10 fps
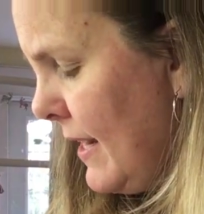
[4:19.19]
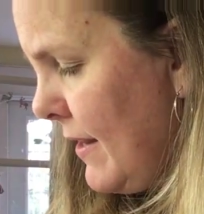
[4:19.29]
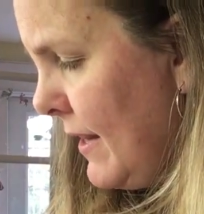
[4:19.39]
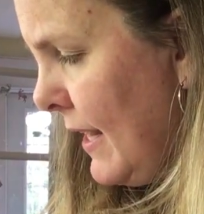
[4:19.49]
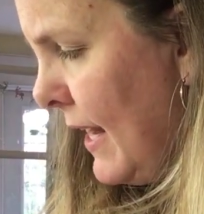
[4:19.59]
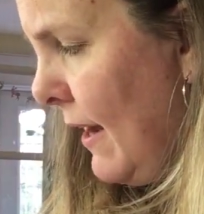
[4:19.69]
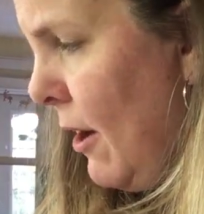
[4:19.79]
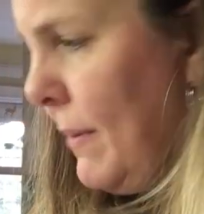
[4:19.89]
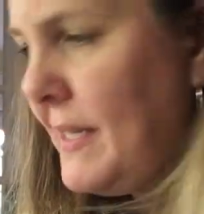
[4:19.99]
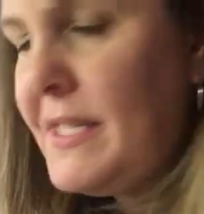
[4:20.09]
thing I
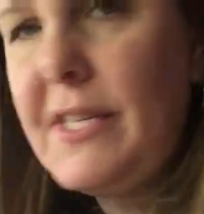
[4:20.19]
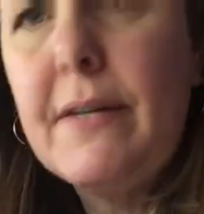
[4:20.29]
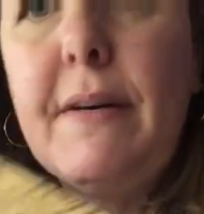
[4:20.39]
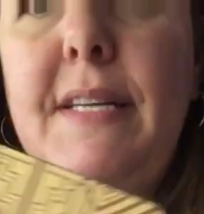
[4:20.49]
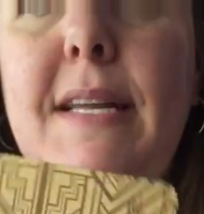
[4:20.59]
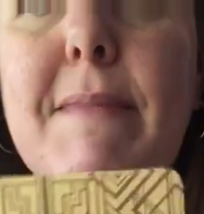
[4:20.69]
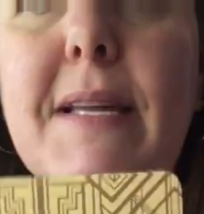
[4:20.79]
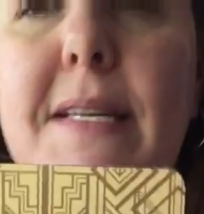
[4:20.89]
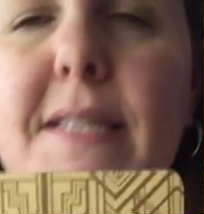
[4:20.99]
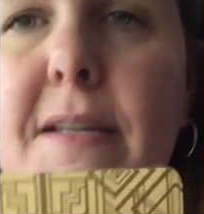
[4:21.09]
always do is I
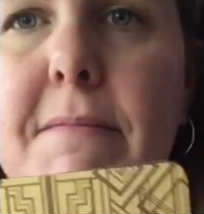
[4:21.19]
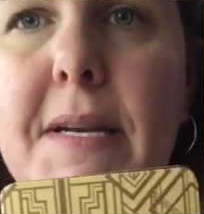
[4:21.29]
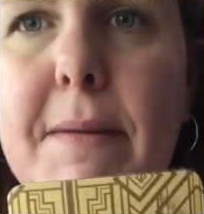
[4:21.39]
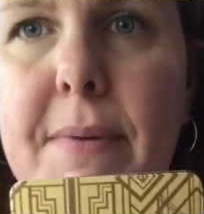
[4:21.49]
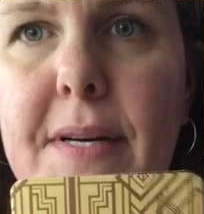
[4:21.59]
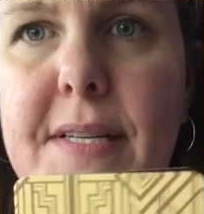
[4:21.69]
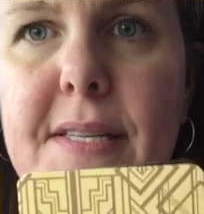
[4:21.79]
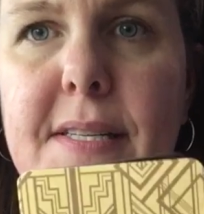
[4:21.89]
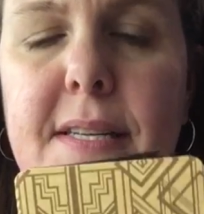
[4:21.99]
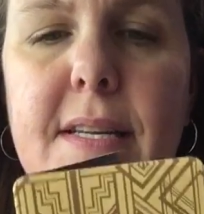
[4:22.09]
make these little mini
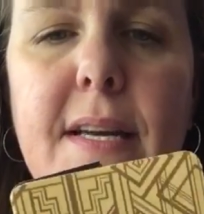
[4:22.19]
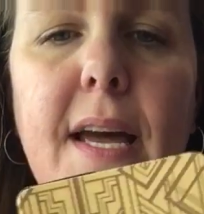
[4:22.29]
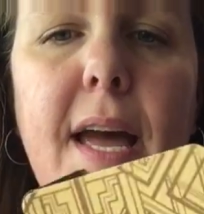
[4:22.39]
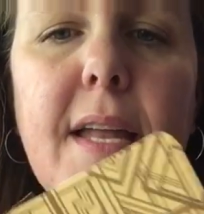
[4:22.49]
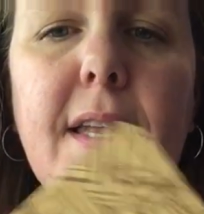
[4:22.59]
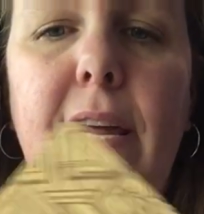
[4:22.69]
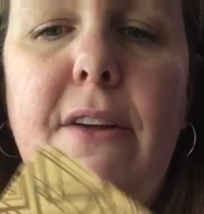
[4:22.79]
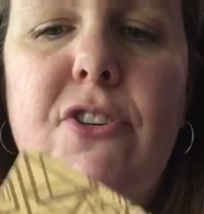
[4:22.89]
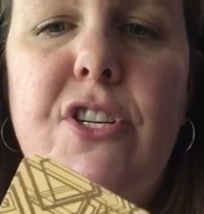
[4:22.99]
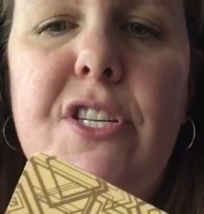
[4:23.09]
books, and they
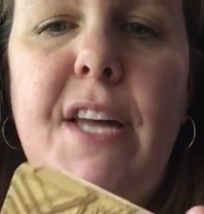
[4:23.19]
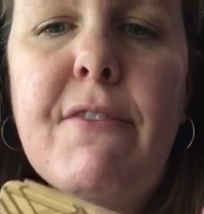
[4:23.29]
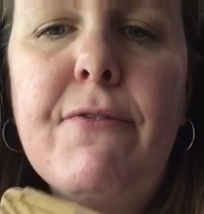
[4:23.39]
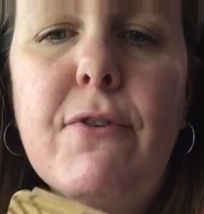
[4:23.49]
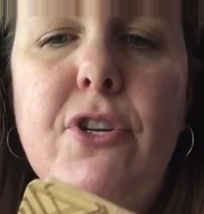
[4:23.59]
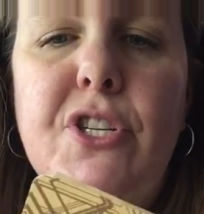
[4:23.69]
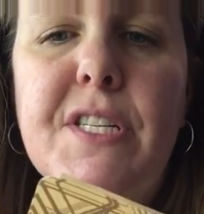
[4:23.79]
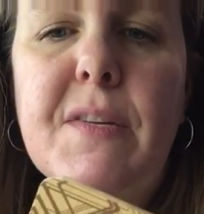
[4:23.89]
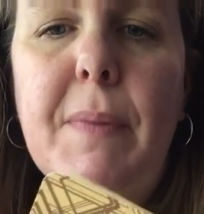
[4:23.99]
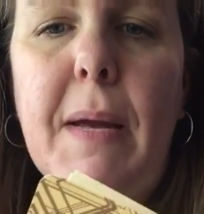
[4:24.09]
usually just have 4
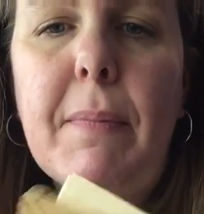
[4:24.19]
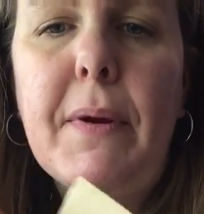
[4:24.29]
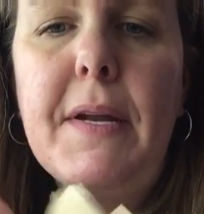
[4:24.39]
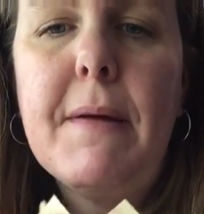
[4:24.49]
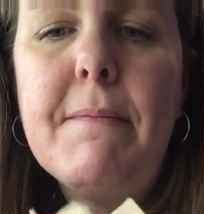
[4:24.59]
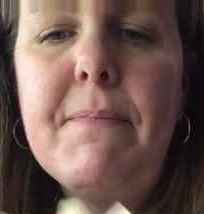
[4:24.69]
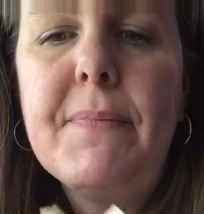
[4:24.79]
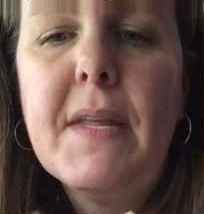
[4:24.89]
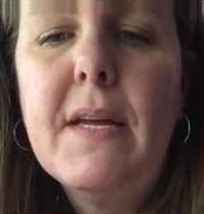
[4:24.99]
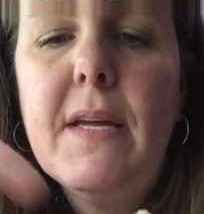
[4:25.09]
sheets of paper in them,
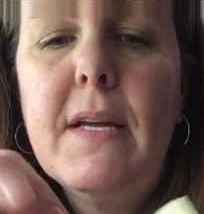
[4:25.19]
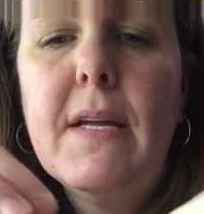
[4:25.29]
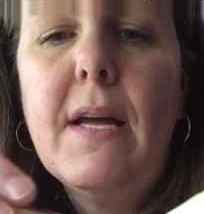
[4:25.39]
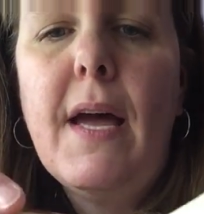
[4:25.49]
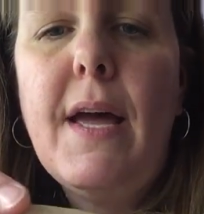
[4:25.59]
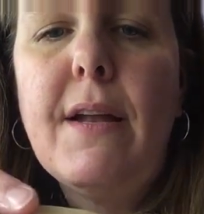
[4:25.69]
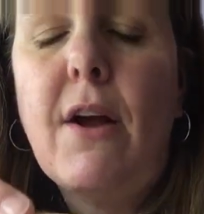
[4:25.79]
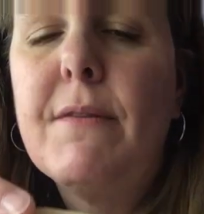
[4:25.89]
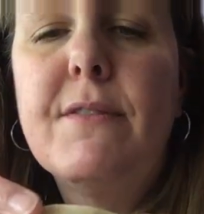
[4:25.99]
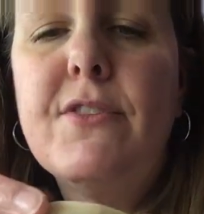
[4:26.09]

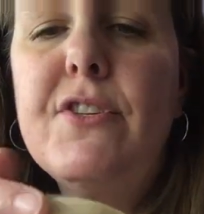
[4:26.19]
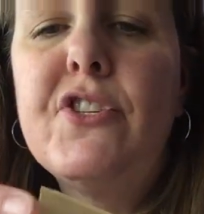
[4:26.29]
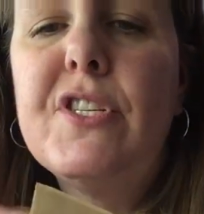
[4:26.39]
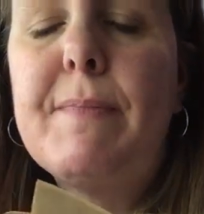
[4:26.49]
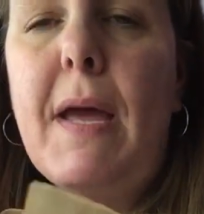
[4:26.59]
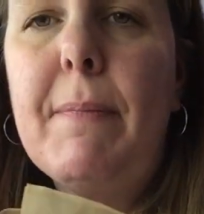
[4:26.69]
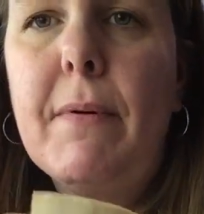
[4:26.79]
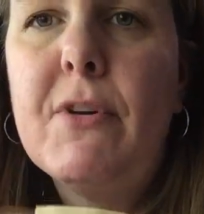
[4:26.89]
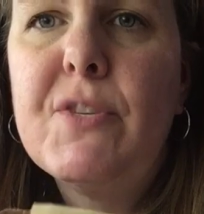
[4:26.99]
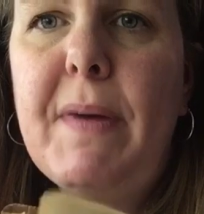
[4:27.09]
or 2 sheets of
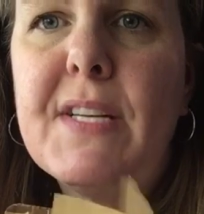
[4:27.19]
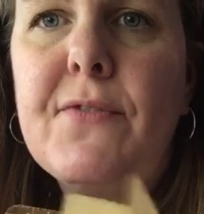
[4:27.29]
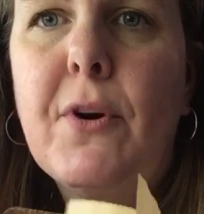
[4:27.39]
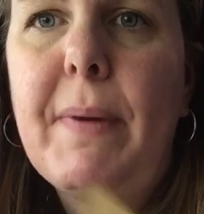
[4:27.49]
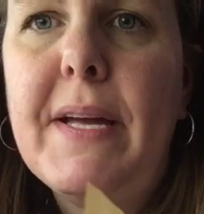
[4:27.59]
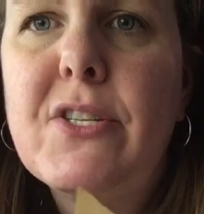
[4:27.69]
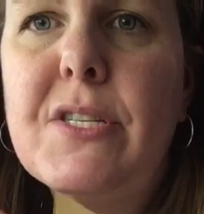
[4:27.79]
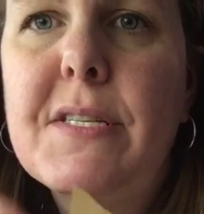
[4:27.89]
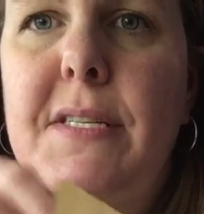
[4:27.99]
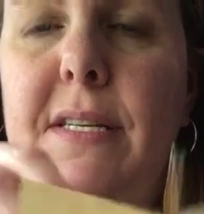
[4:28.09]
paper, which makes 4
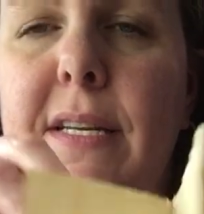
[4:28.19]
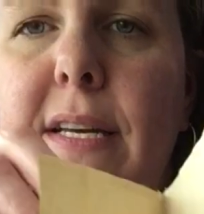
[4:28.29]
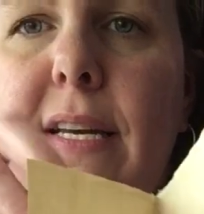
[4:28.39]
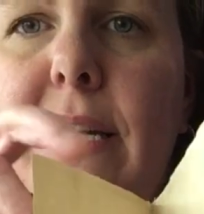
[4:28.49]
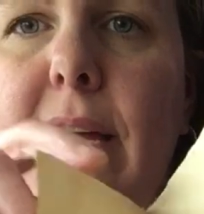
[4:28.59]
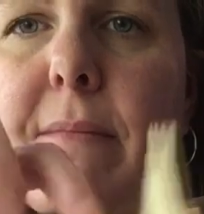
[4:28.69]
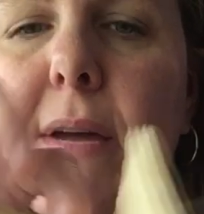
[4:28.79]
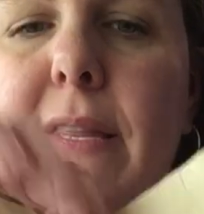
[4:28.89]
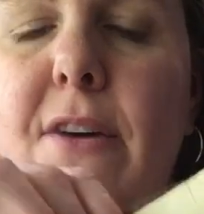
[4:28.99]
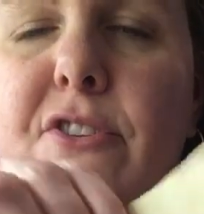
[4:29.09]
pages in them,
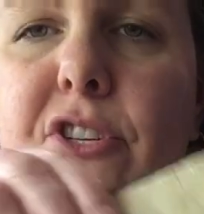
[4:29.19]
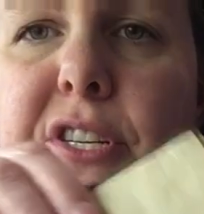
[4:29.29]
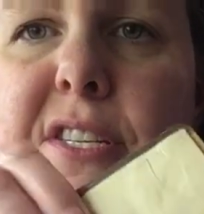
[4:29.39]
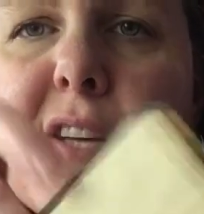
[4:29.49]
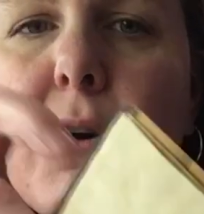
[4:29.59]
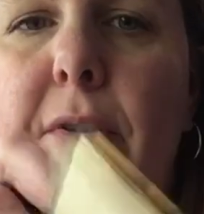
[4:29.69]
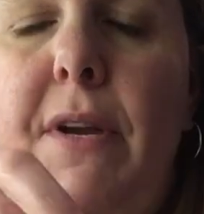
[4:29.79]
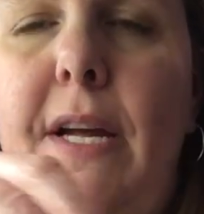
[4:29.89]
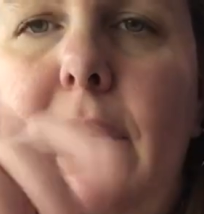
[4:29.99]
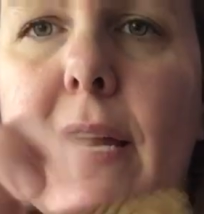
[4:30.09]
and those are just
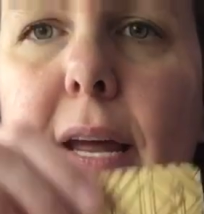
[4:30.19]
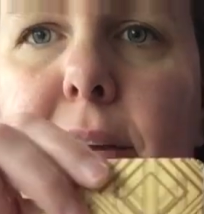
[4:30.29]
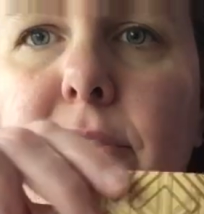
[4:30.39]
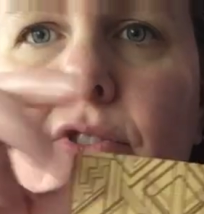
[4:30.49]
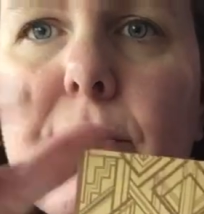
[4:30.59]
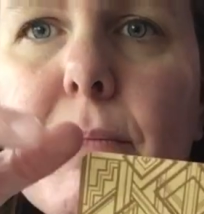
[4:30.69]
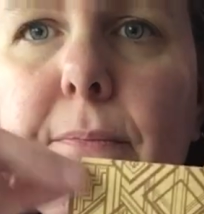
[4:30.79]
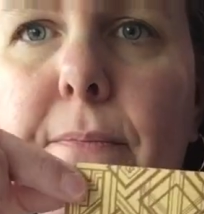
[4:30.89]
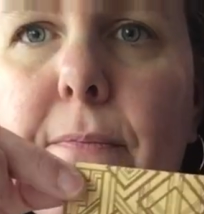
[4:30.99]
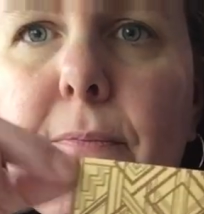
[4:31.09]
sewn, and then I
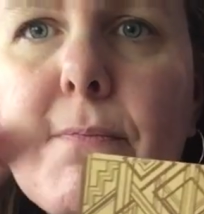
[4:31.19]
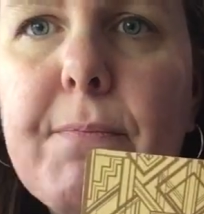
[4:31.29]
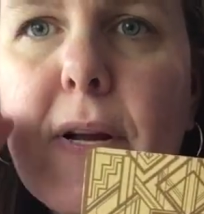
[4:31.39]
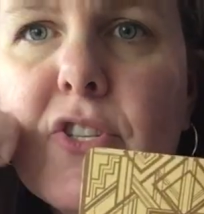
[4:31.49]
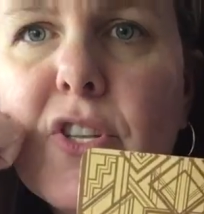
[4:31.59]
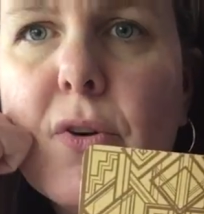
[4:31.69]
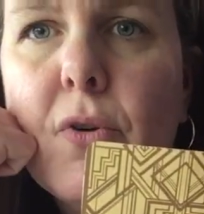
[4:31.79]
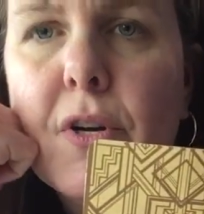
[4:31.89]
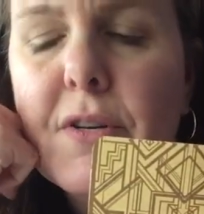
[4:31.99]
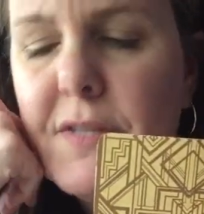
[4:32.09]
punch the
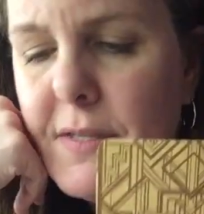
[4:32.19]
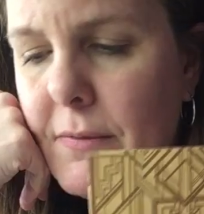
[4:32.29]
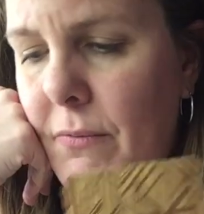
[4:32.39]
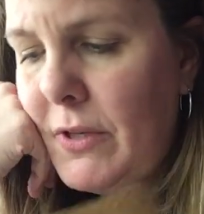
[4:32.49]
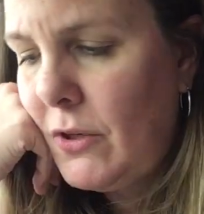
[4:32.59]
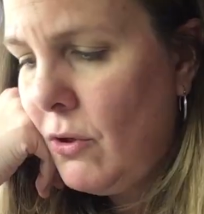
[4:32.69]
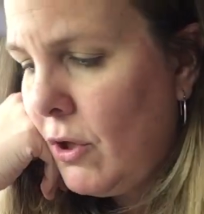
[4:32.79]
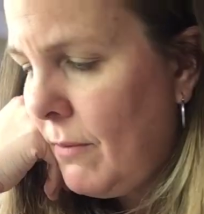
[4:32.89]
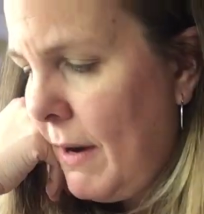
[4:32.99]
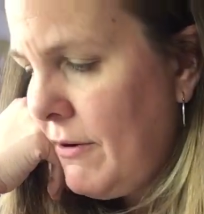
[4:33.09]
corners with a
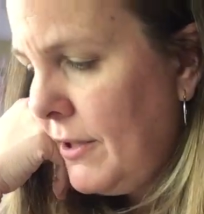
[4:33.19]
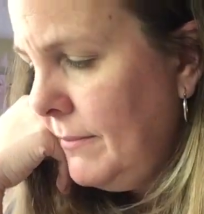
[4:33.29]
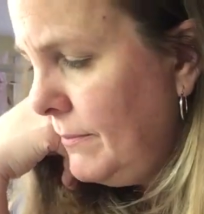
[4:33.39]
corner rounder.